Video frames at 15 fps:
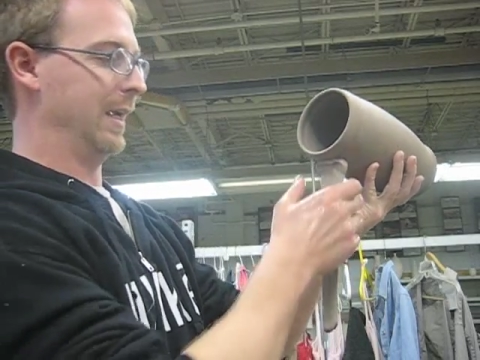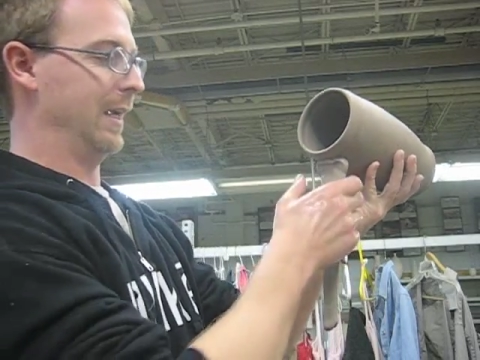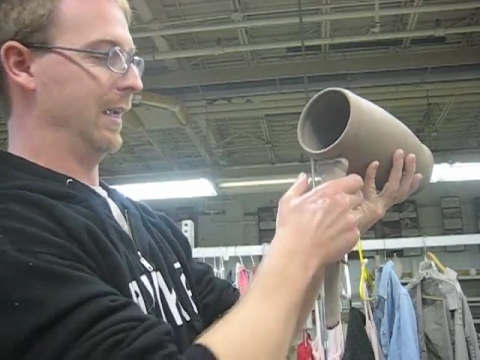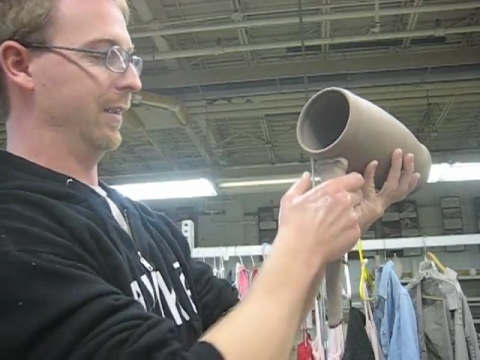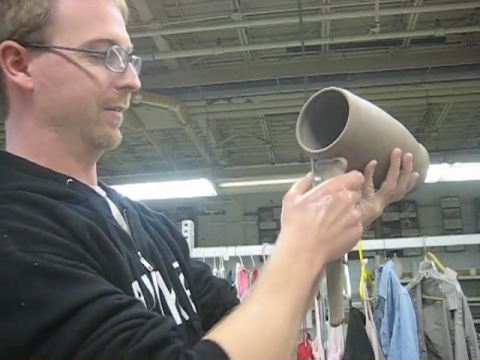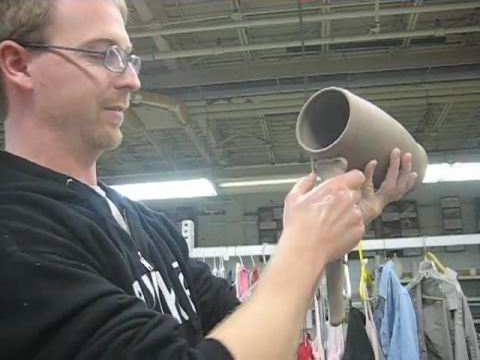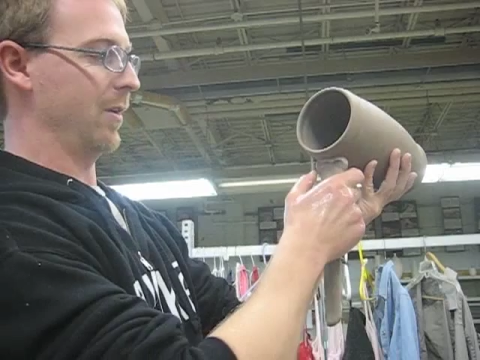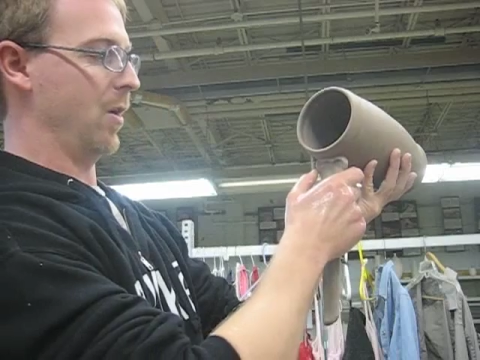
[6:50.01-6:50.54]

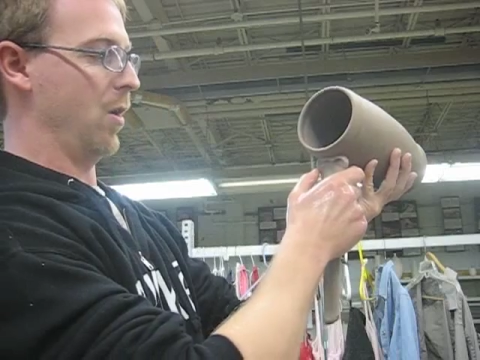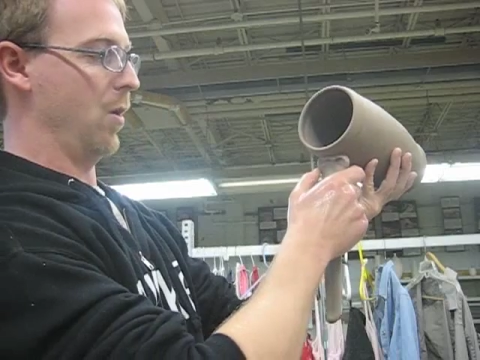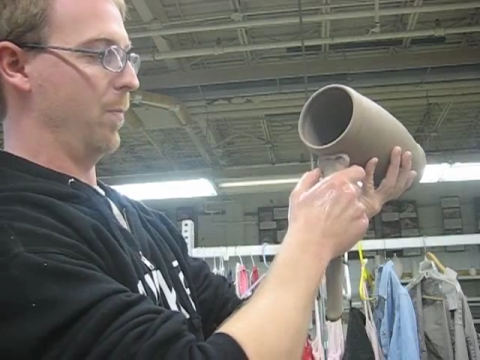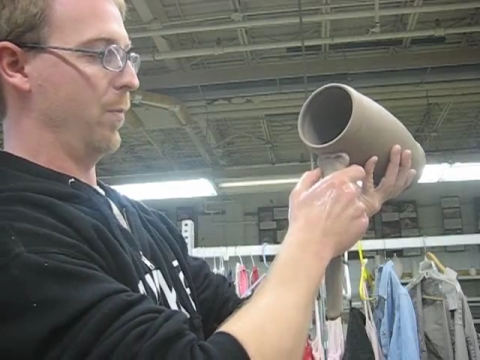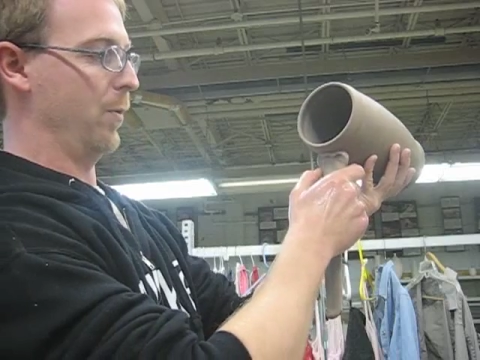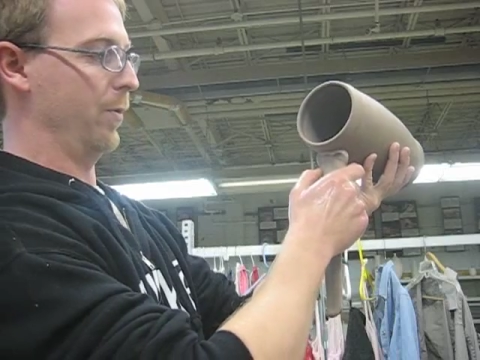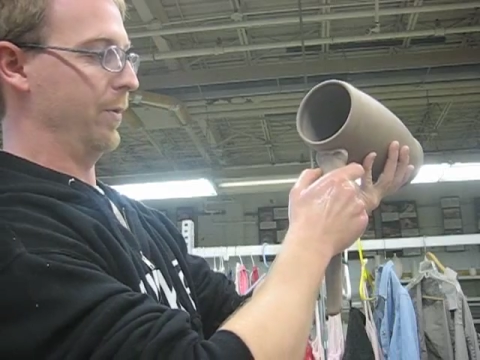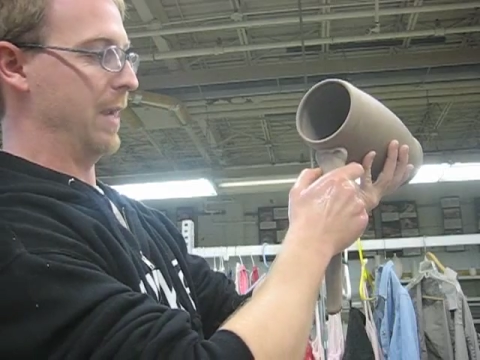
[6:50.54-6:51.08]
is I'll
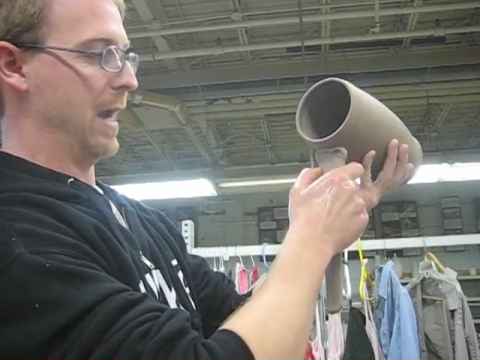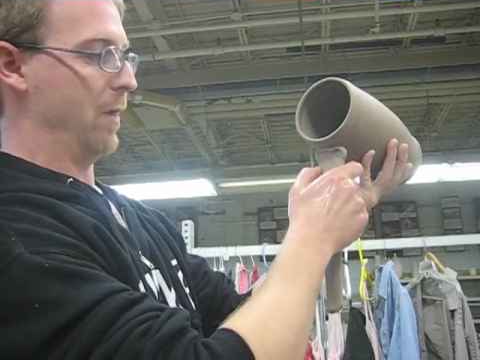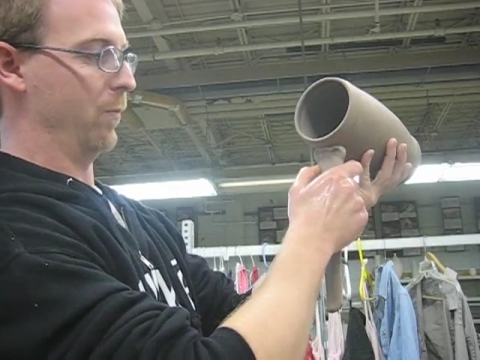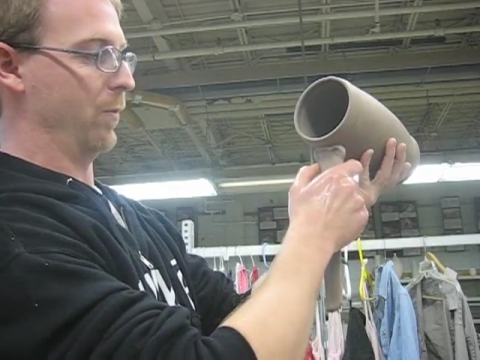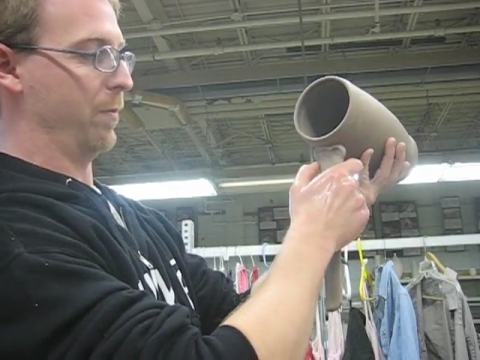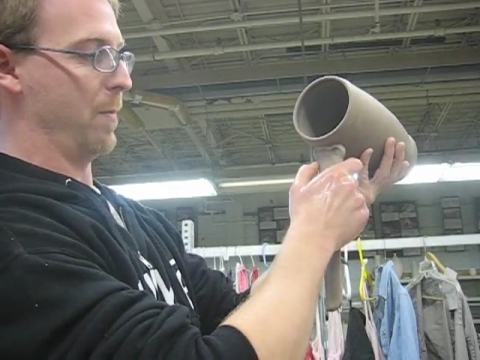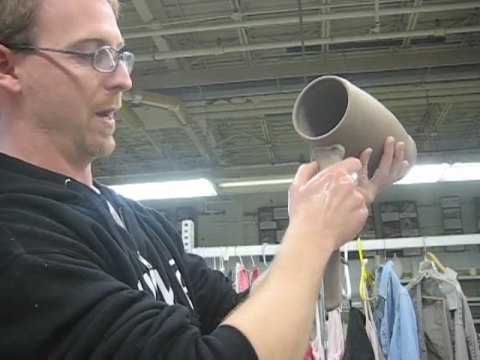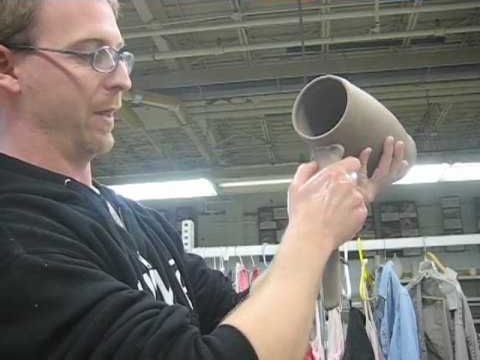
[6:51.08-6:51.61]
pull down
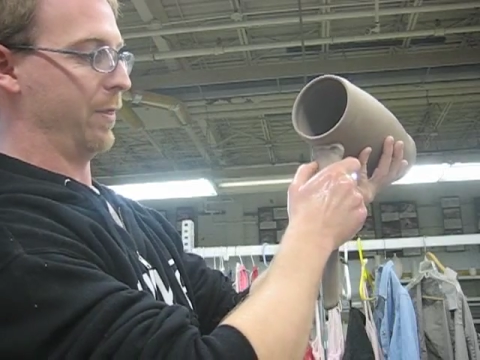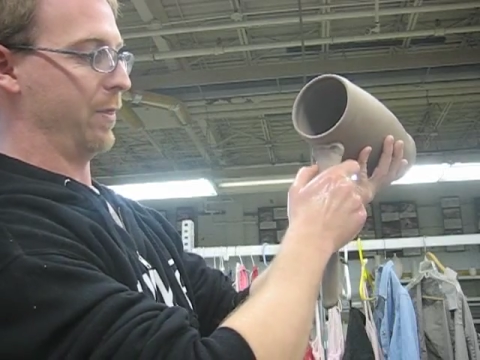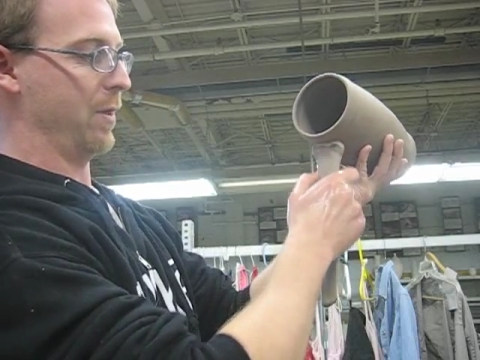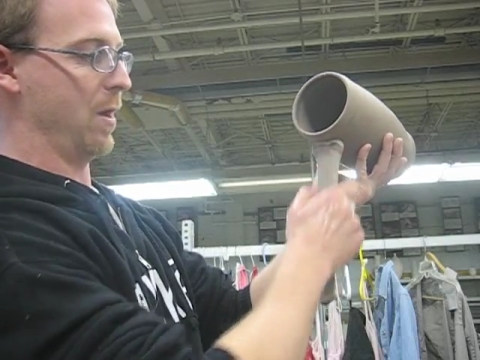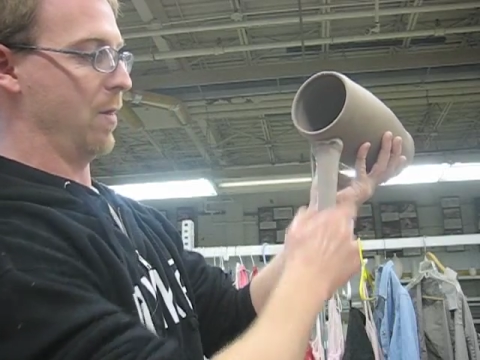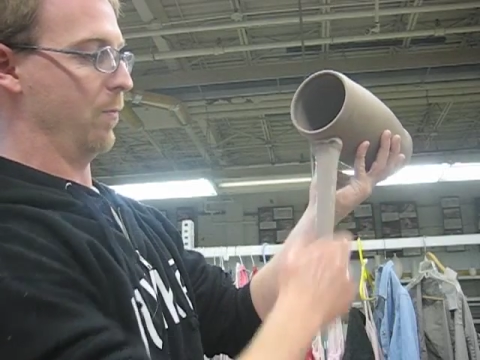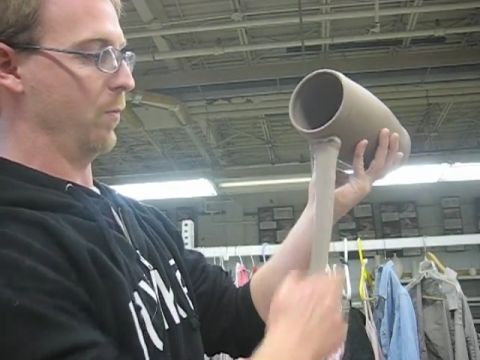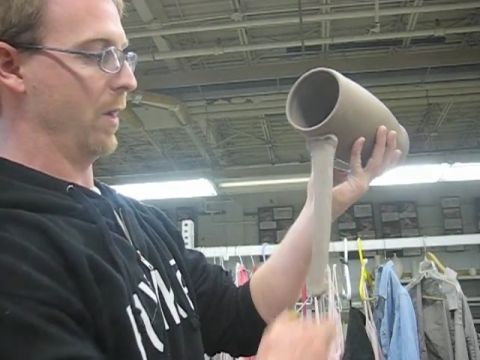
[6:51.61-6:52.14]
with my
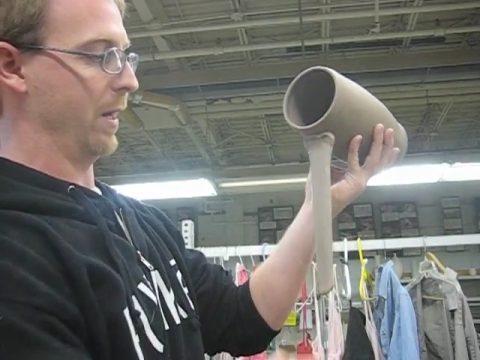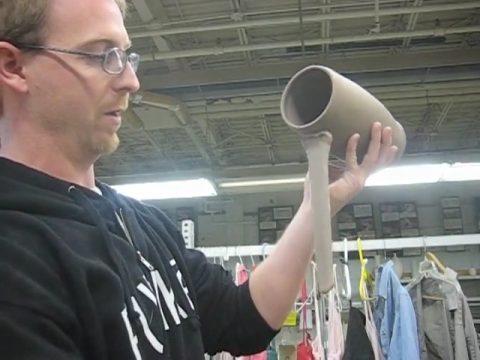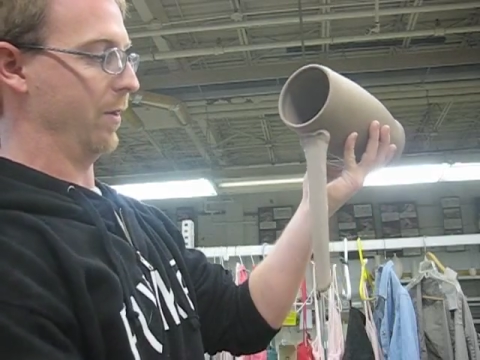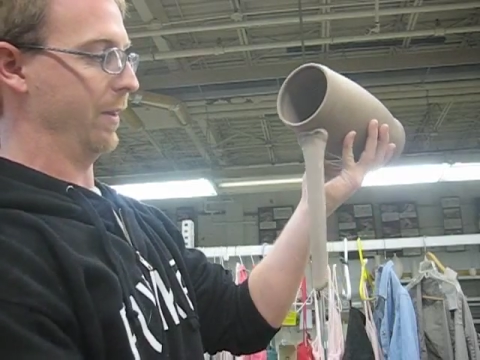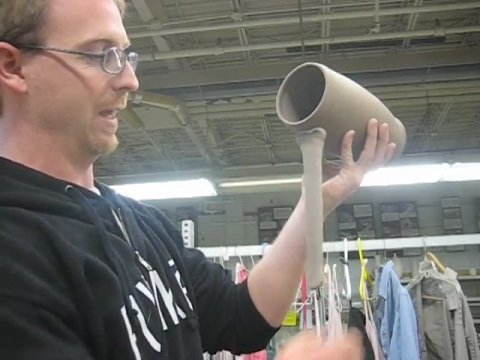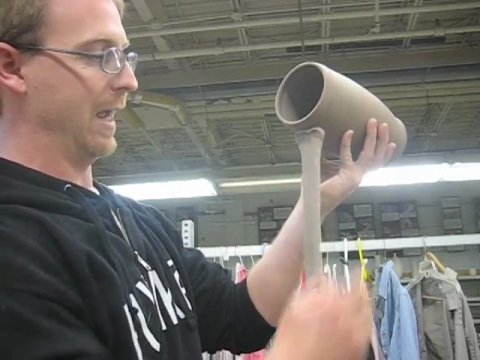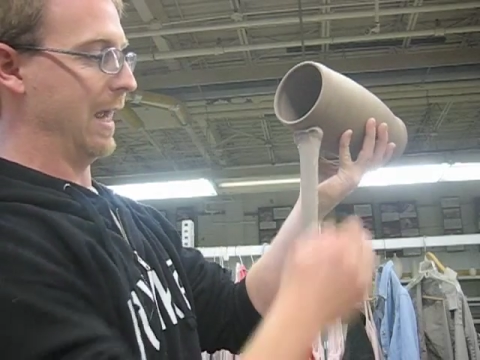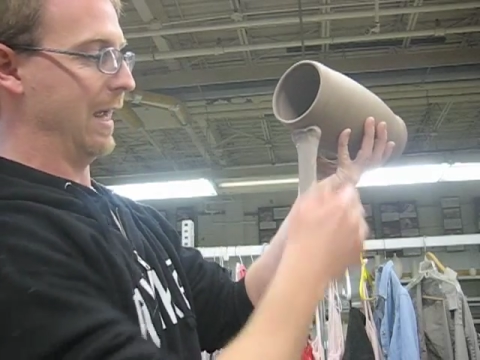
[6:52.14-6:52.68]
thumb right
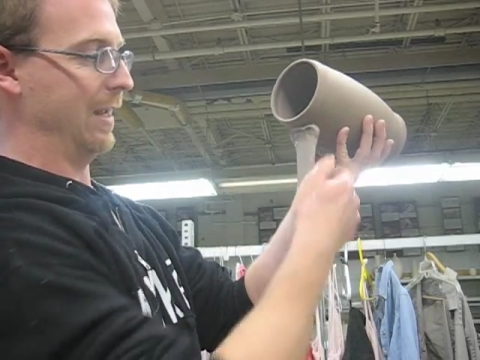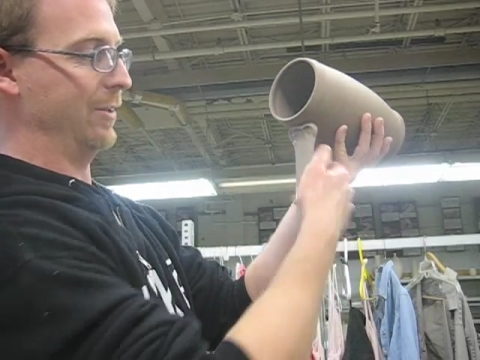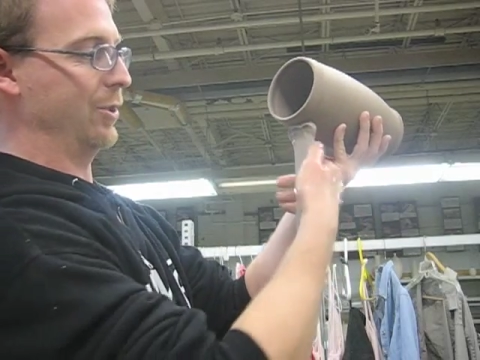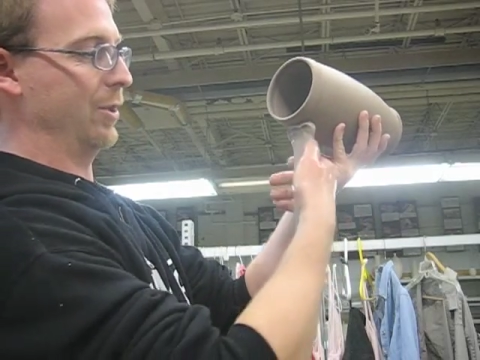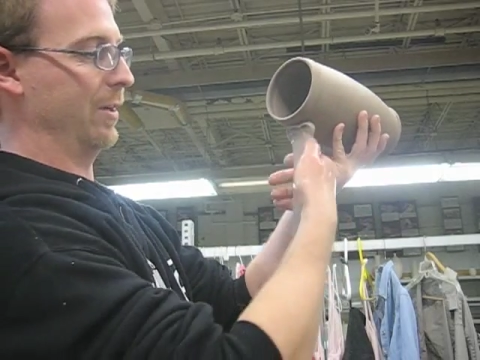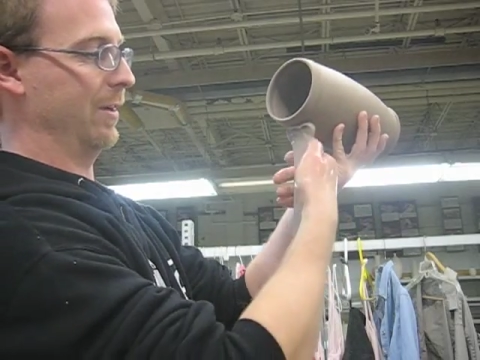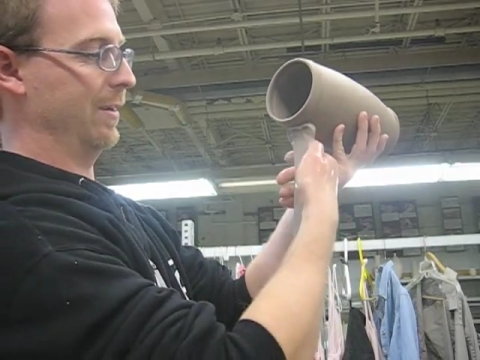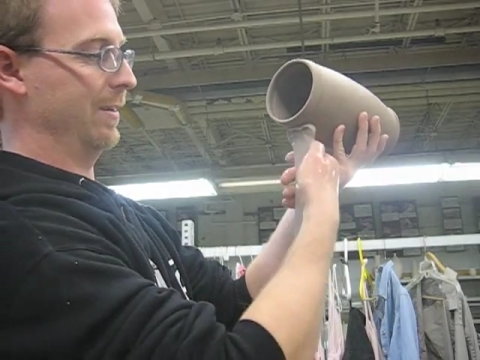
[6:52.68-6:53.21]
on the edge,